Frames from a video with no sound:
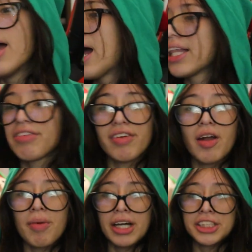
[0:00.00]
I love you very
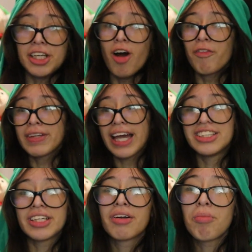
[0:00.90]
much. Hopefully I
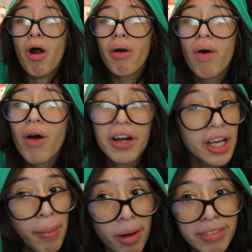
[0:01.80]
see you tomorrow or in a
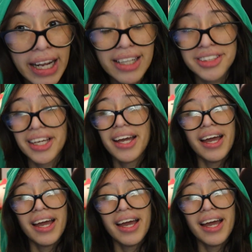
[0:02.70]
couple of days.